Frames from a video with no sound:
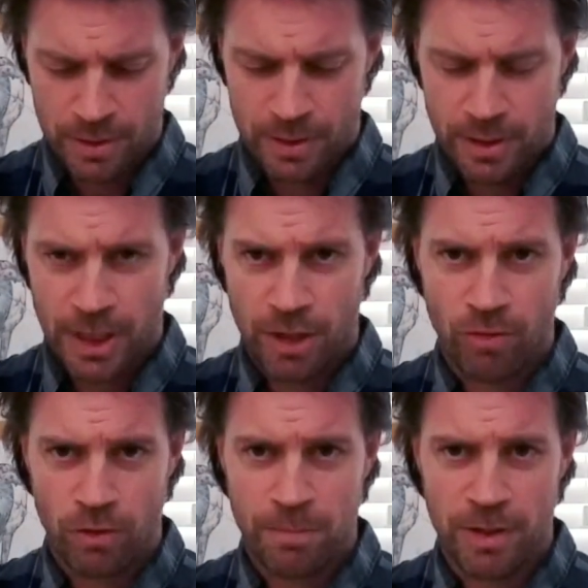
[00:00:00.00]
and I
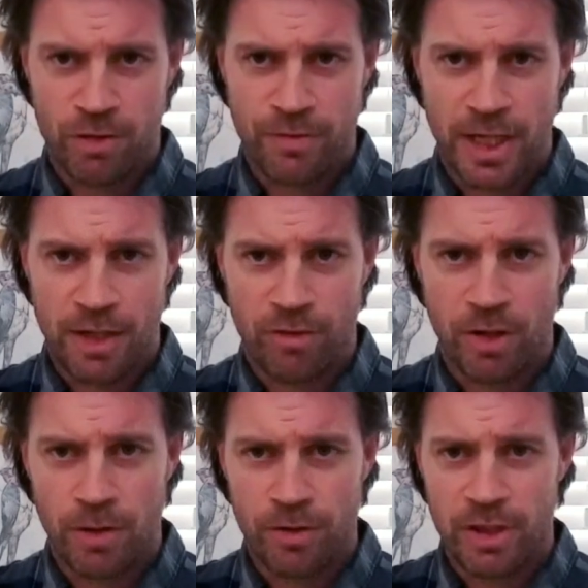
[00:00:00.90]
saw a picture of Han
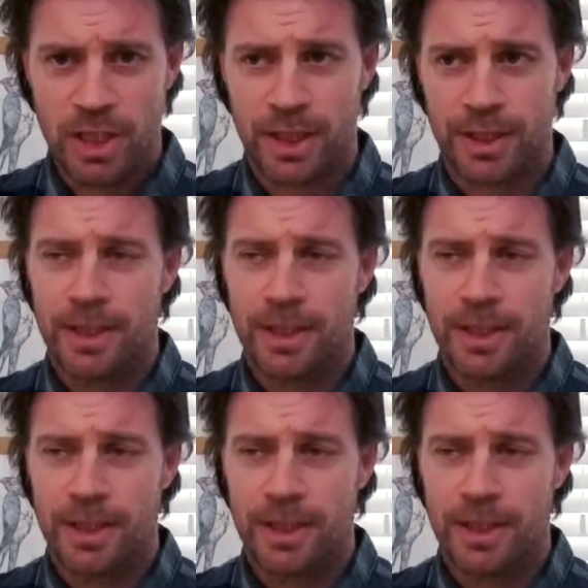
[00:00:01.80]
Solo's gun.